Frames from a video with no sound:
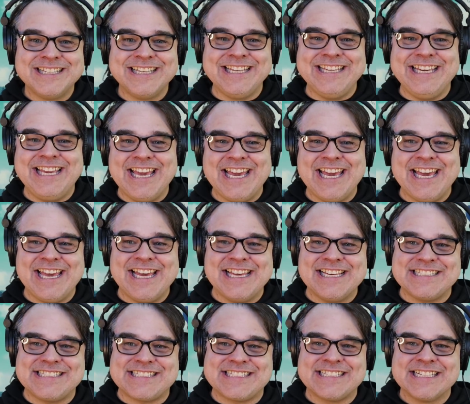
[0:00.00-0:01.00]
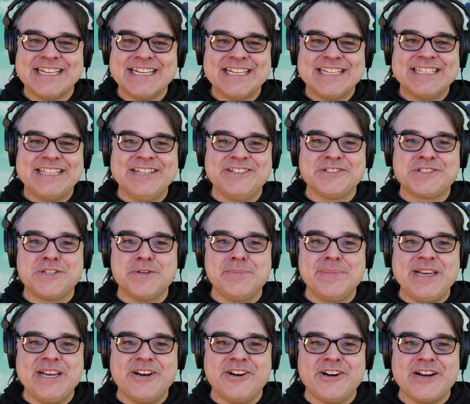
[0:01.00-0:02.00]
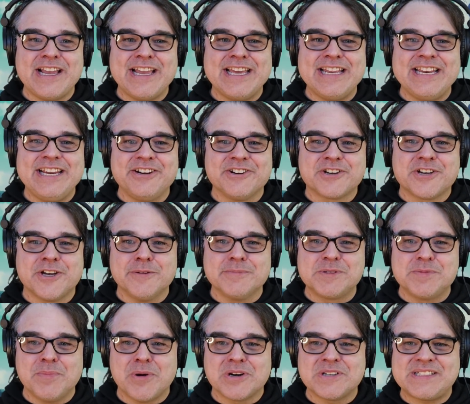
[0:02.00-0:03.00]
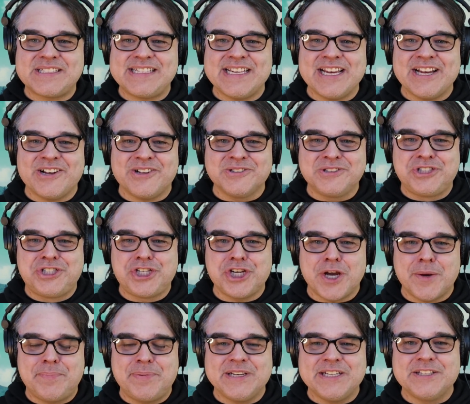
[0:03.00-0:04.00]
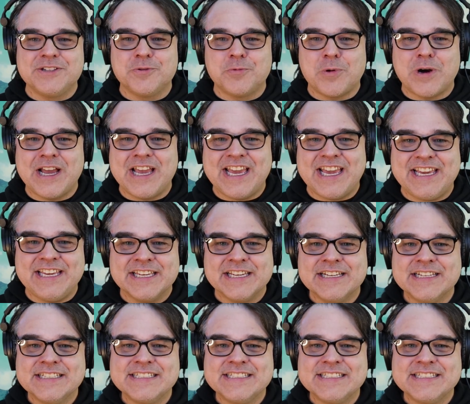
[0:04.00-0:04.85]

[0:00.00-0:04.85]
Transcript: Yes, there's Amir, and here comes Marcel jumping in the way,